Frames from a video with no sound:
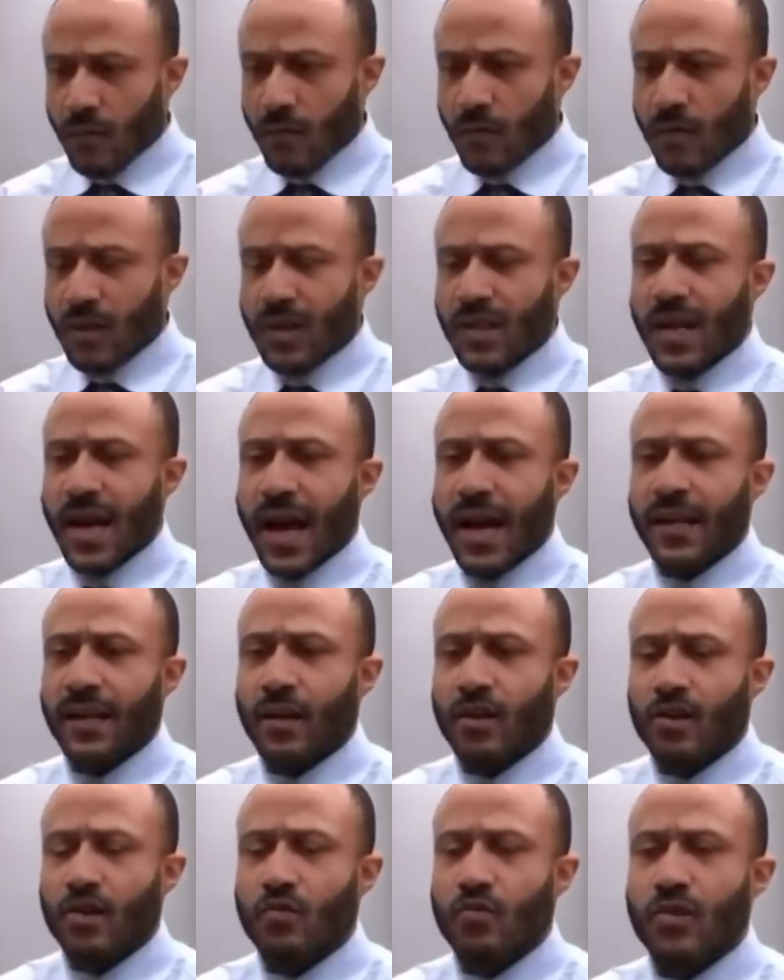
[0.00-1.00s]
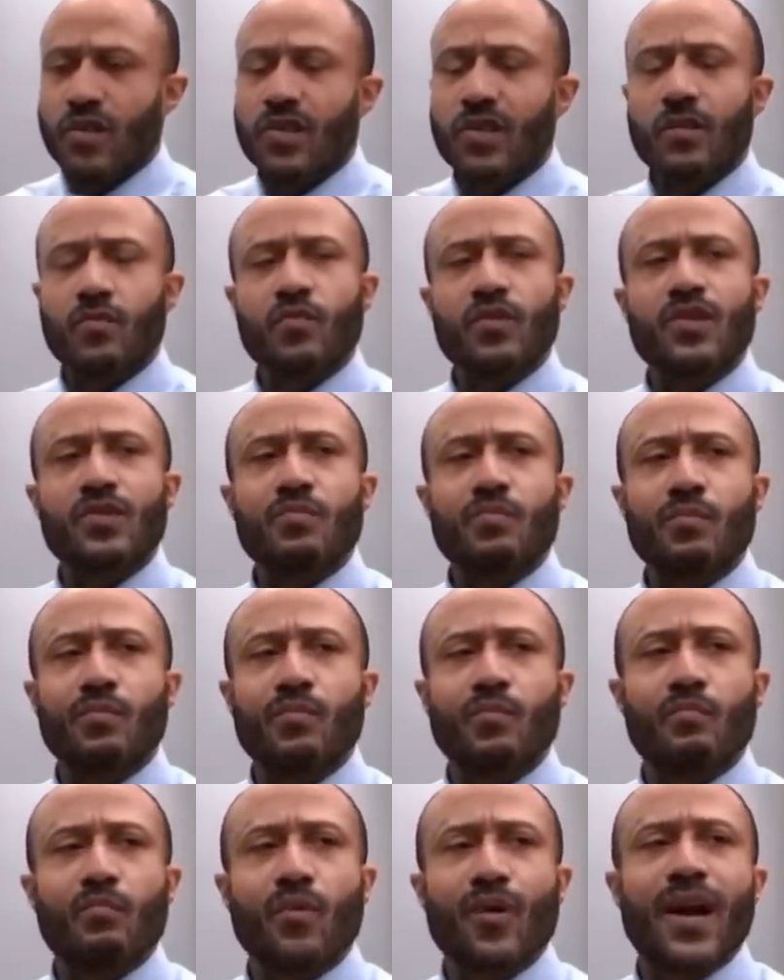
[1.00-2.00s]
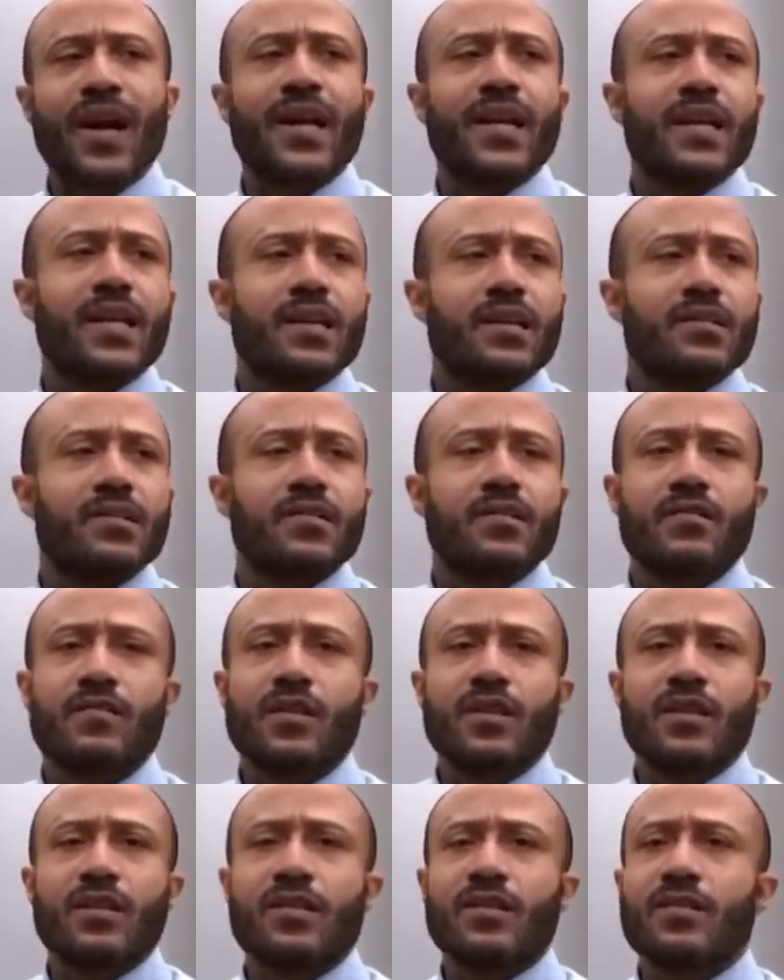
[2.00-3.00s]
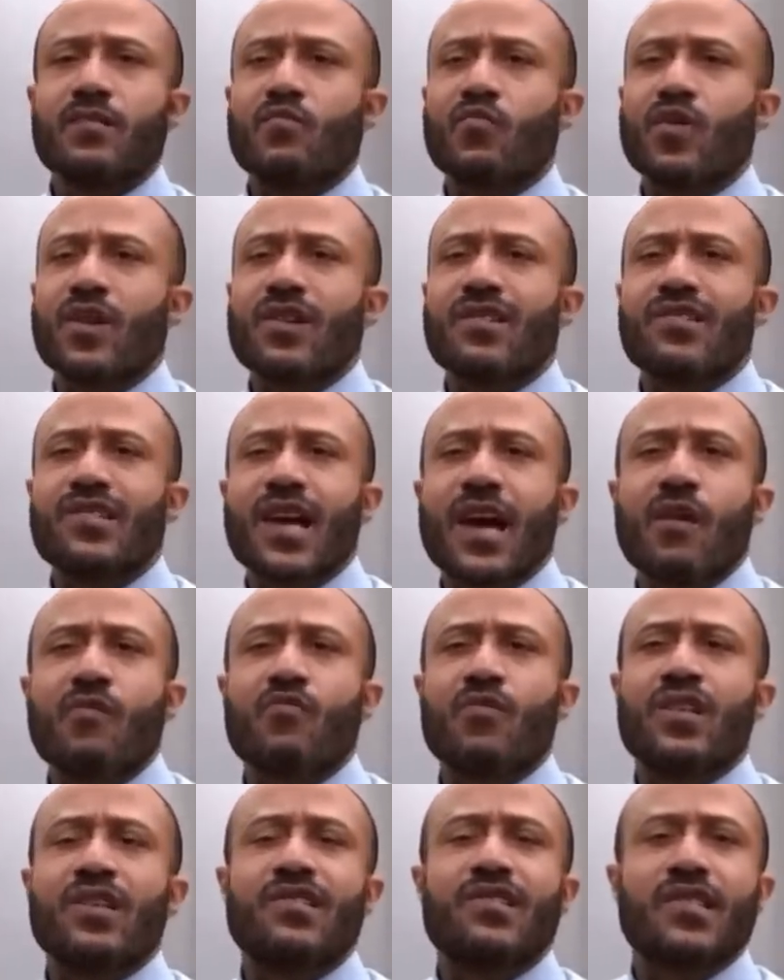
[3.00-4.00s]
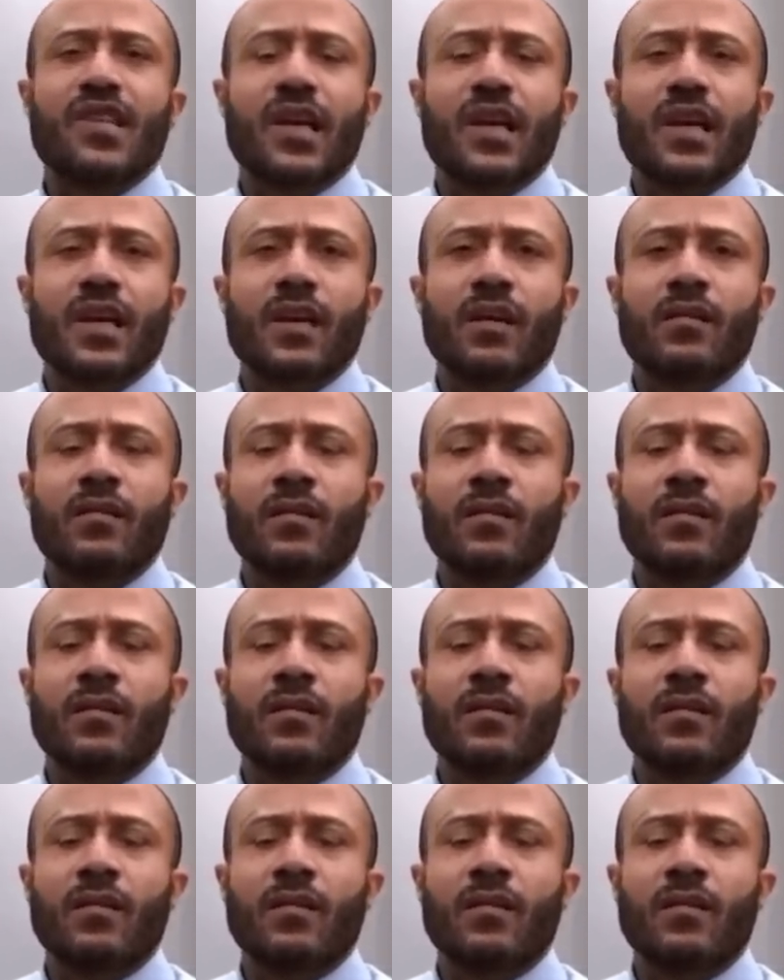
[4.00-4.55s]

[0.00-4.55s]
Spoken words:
to diagnose what someone's brain is? Where it's at, what it's thinking,